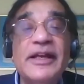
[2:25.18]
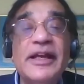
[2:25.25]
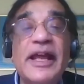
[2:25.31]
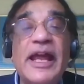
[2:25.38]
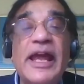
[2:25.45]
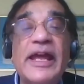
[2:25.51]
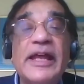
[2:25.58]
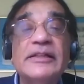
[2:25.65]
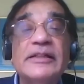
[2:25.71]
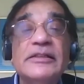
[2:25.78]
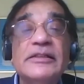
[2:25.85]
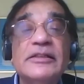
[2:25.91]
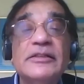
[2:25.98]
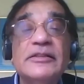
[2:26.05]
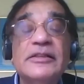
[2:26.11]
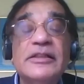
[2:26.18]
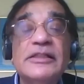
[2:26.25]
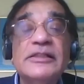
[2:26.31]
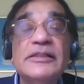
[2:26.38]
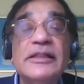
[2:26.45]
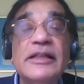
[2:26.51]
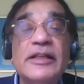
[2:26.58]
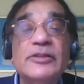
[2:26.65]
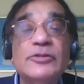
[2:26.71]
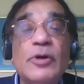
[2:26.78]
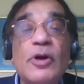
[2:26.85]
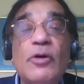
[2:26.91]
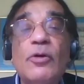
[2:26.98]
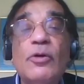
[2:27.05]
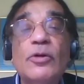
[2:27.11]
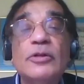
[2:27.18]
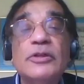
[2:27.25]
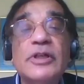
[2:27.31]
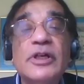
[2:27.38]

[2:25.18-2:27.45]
And this led to a whole